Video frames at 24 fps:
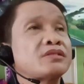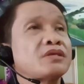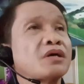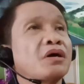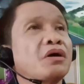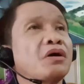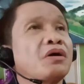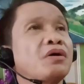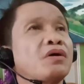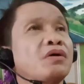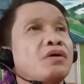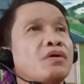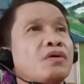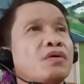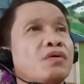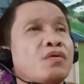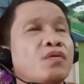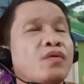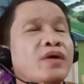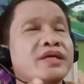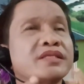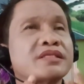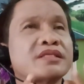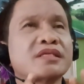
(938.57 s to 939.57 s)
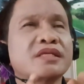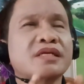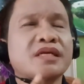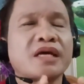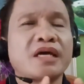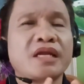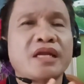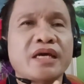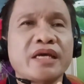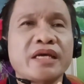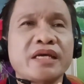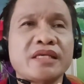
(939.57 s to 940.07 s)
So,
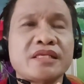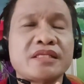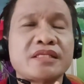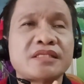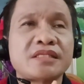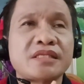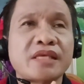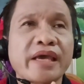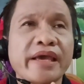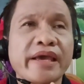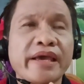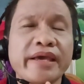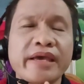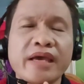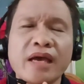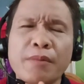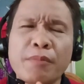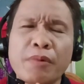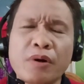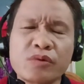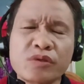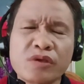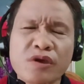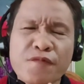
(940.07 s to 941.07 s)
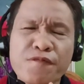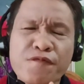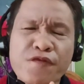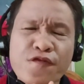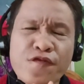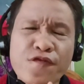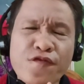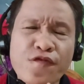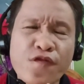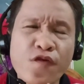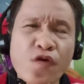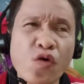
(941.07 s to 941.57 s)
what can I say about
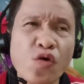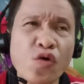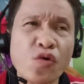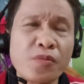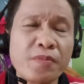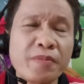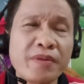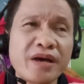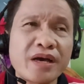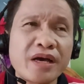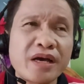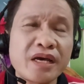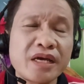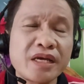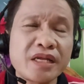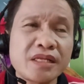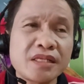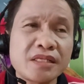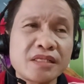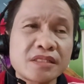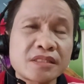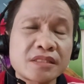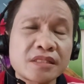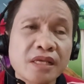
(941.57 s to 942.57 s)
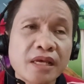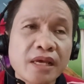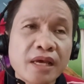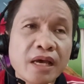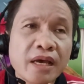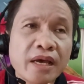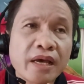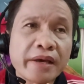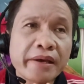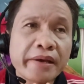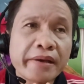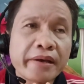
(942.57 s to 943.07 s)
her
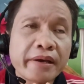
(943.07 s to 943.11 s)
performance?